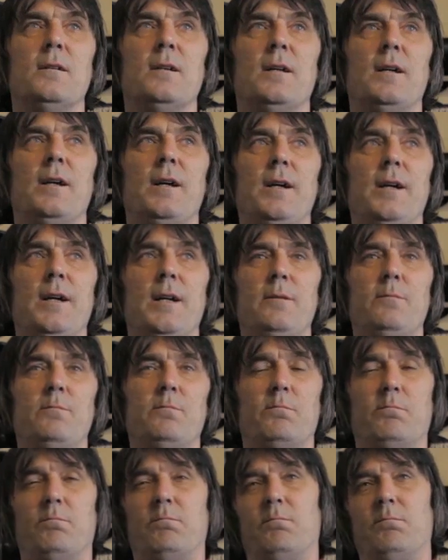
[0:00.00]

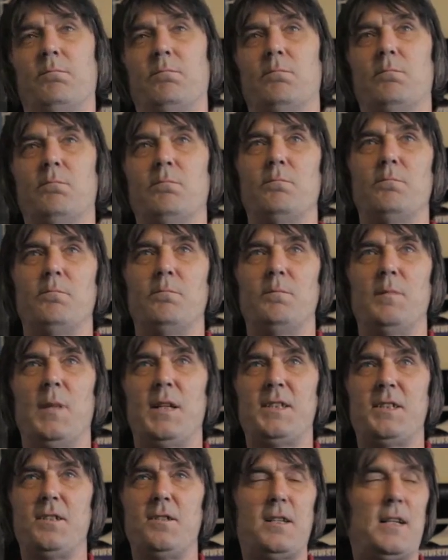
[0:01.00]

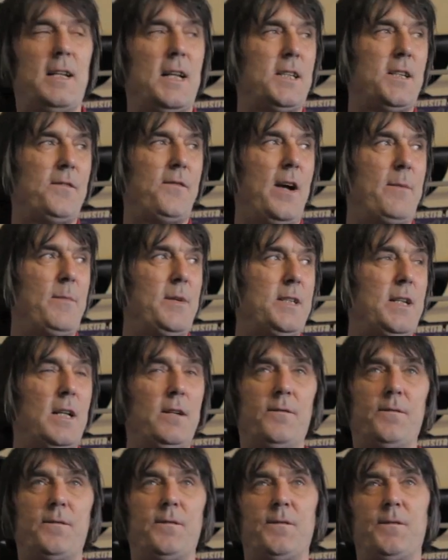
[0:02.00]
I'd still classify
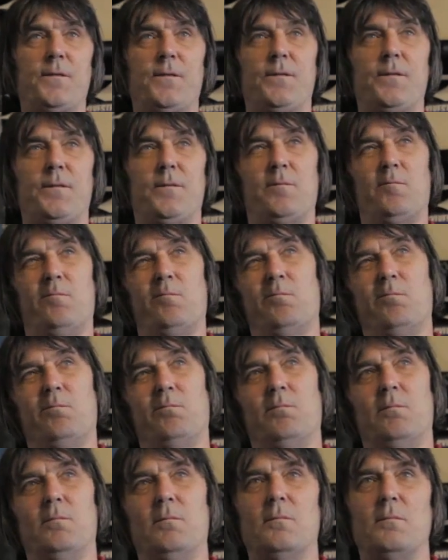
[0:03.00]
myself
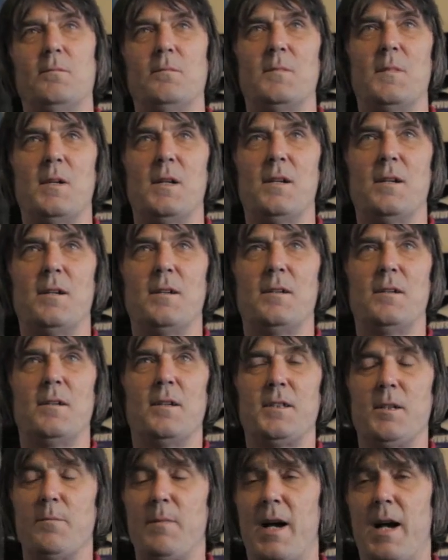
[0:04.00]

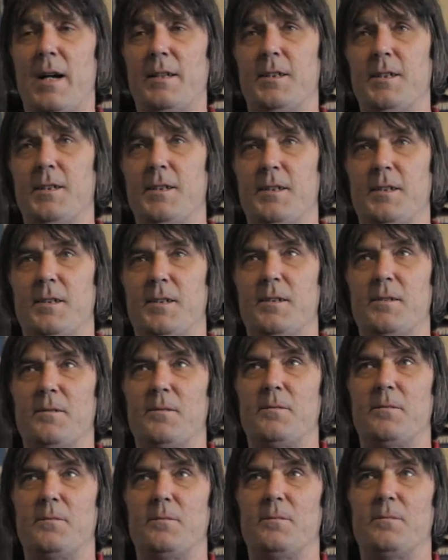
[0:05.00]
as a Marxist.
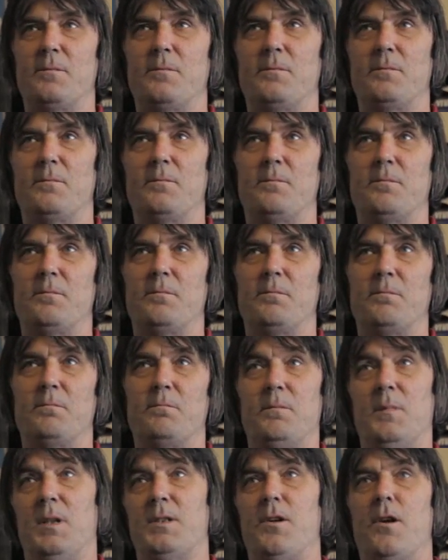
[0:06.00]

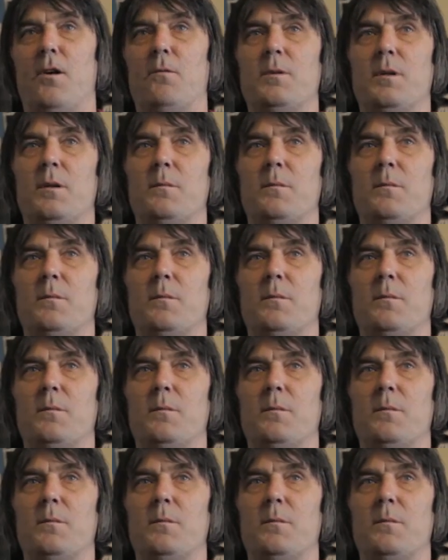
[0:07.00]
I don't know.